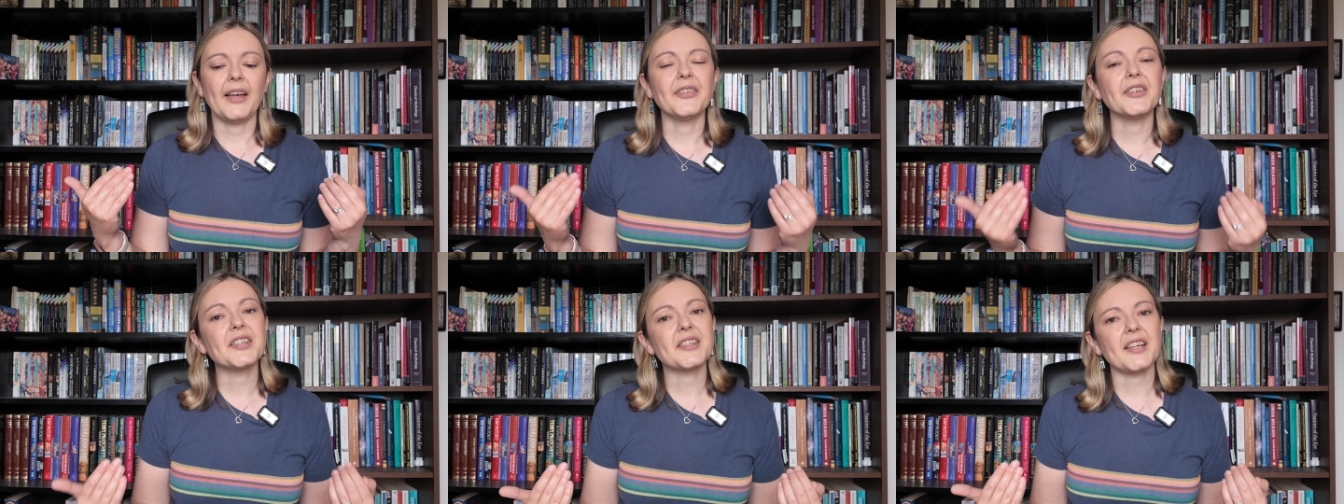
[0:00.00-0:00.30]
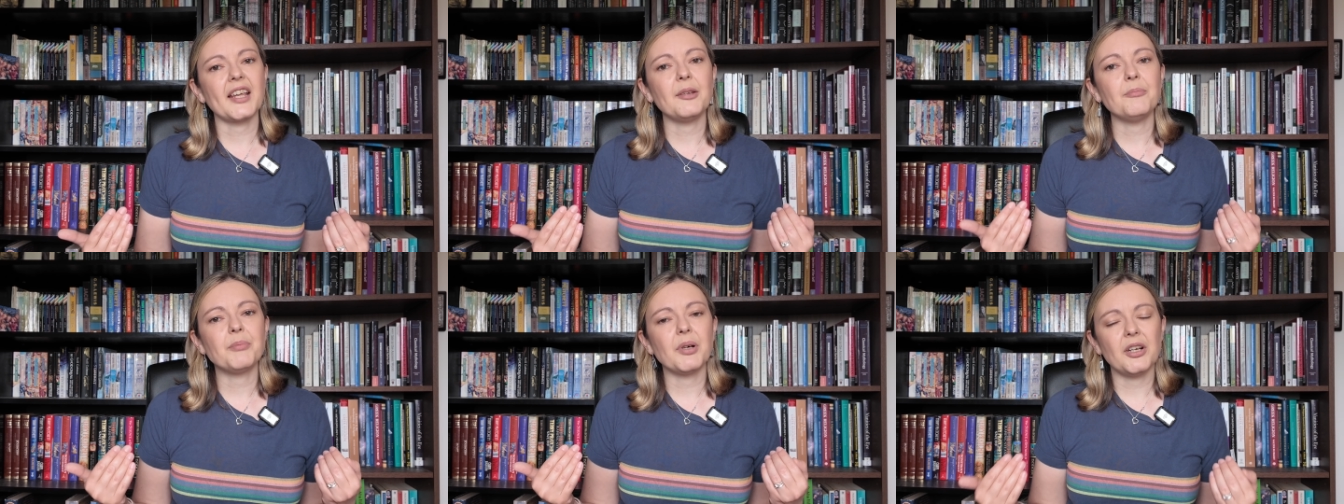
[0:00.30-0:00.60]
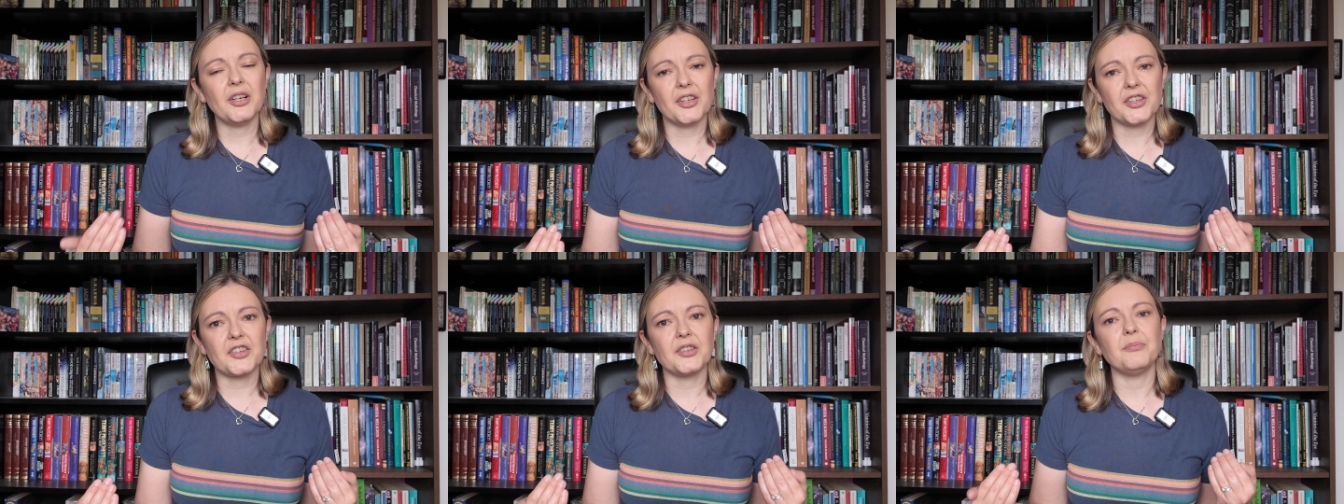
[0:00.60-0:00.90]
And the same
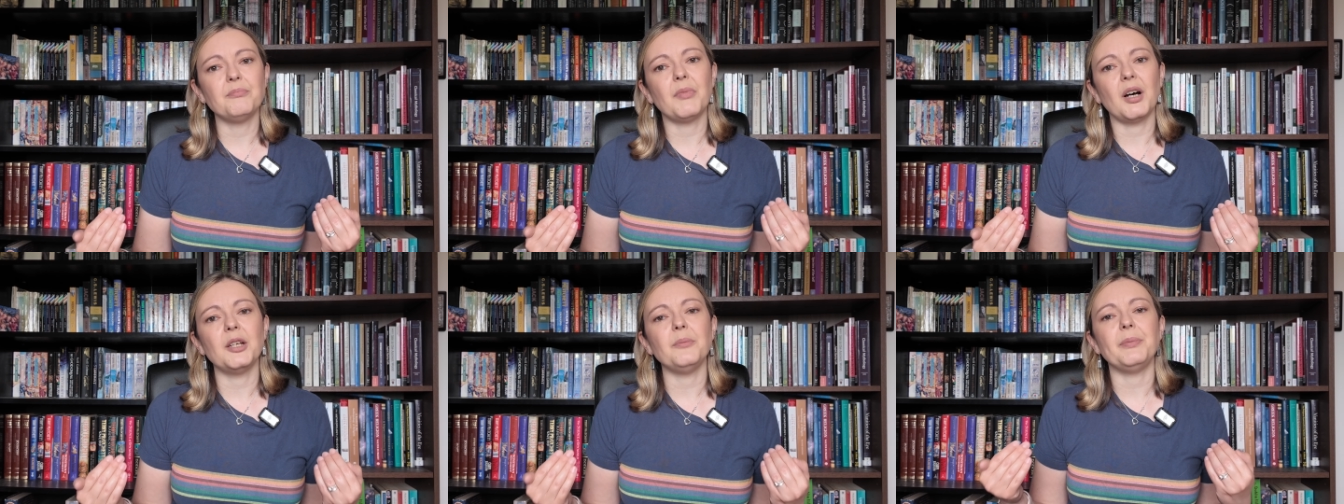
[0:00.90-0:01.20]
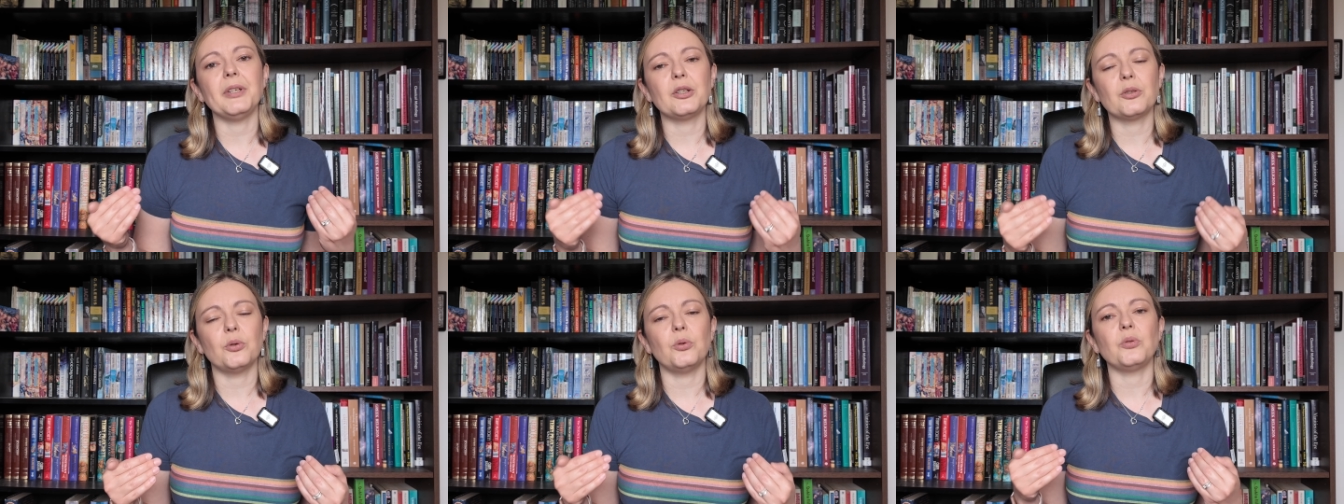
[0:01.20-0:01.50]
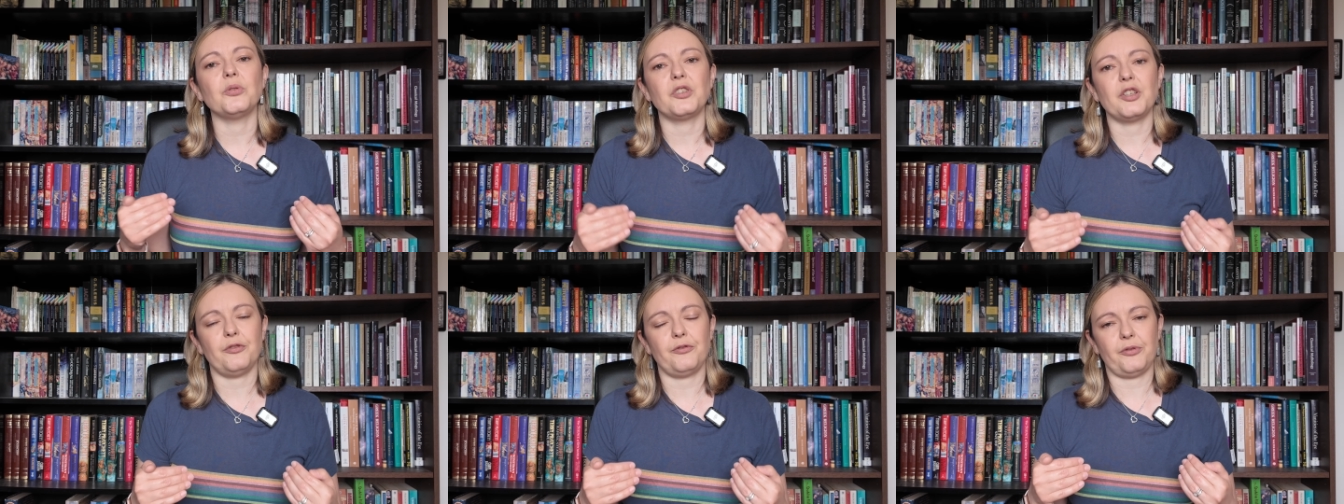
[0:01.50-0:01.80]
person might be
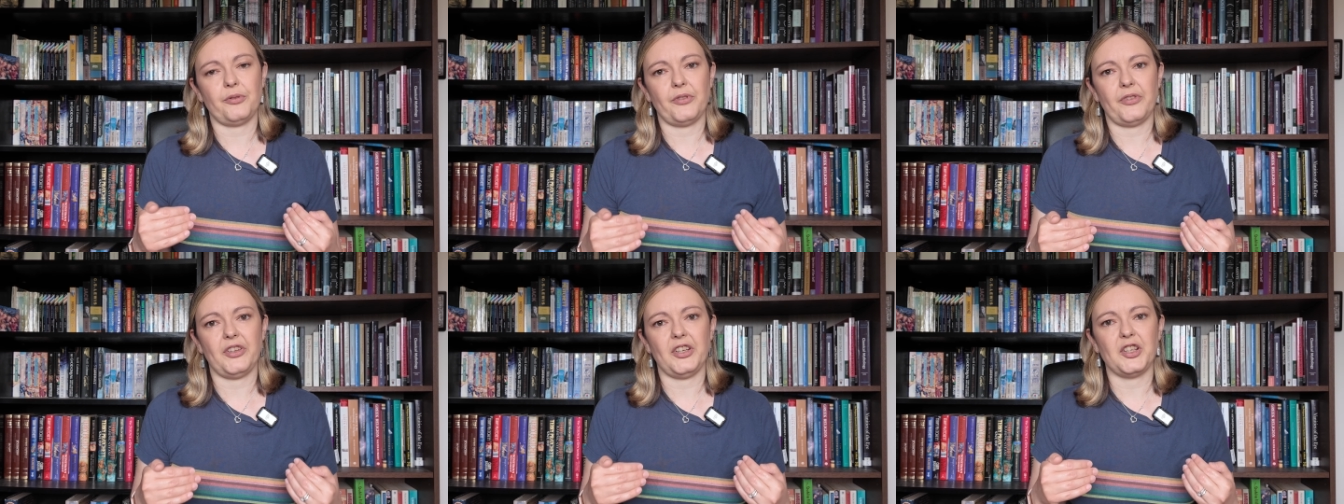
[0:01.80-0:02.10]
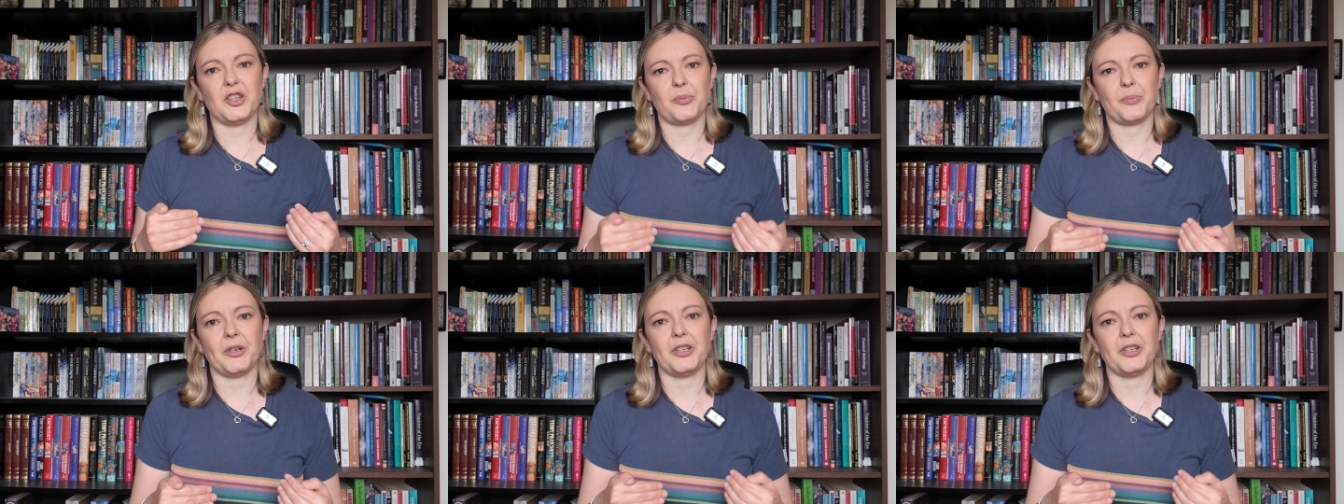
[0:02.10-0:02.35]
called different things